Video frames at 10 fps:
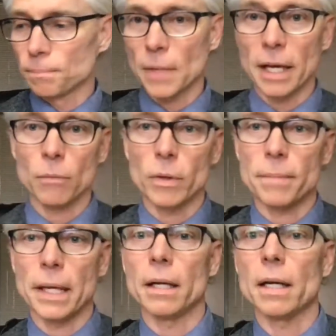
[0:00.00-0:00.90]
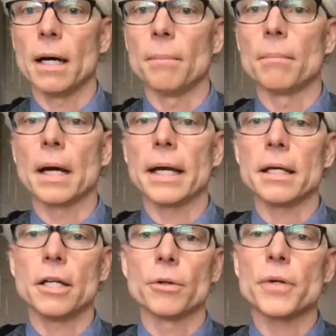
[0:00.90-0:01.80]
and we've been
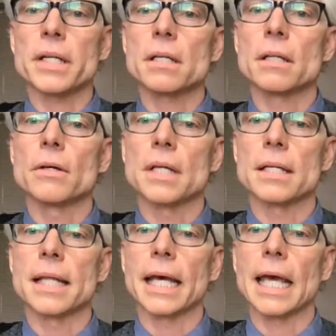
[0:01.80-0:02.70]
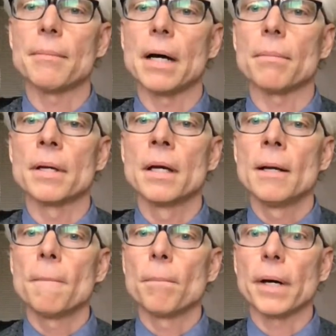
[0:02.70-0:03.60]
addressing those as they came up.
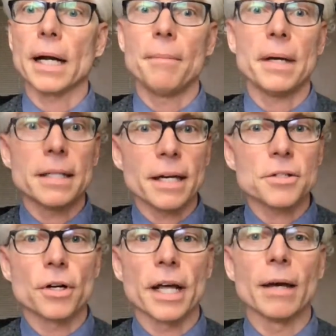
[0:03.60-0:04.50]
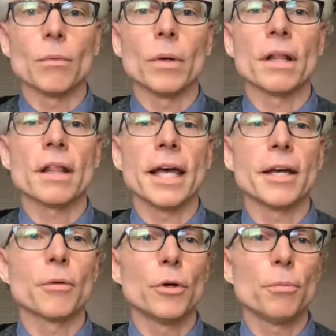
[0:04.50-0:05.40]
But I met yesterday with a
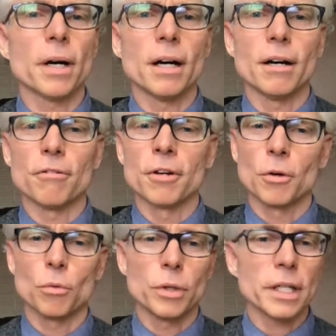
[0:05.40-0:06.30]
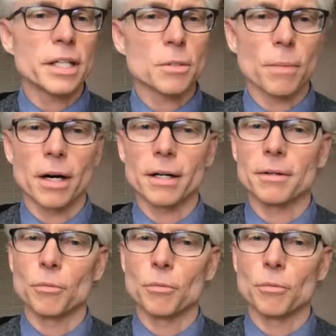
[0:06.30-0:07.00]
group of really smart,